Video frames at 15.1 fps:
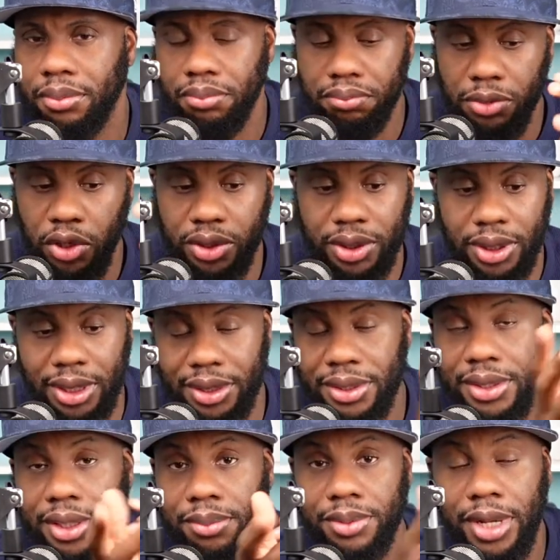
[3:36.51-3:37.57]
But at the
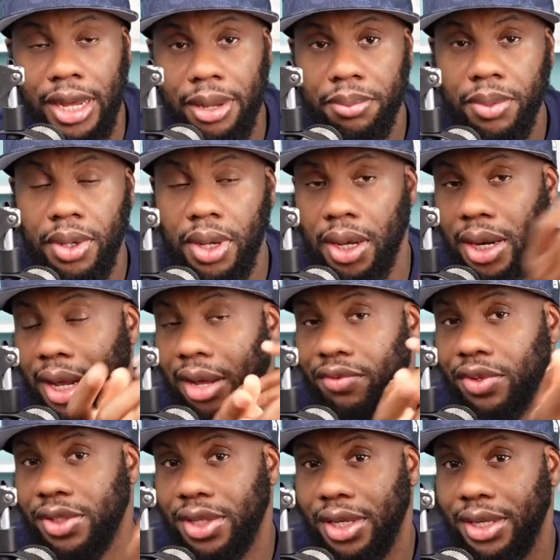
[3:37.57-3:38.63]
same time, all I have
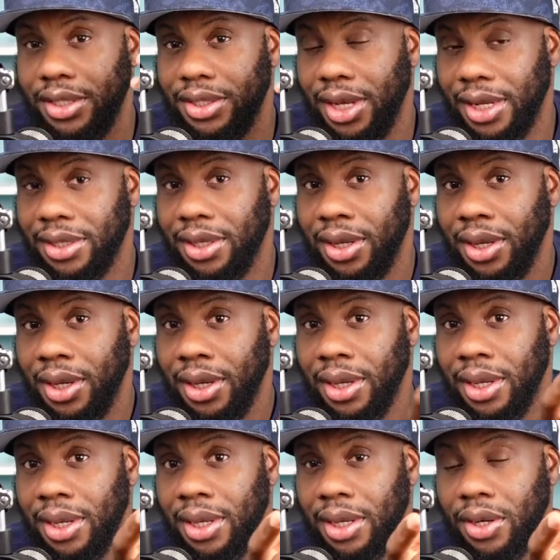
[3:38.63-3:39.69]
to say is that,
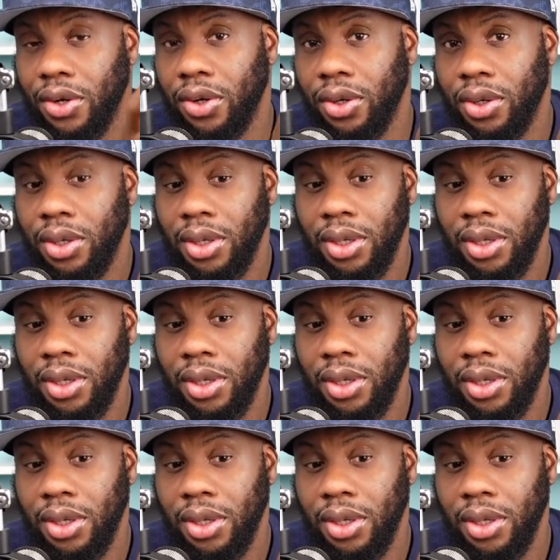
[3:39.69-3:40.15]
you know,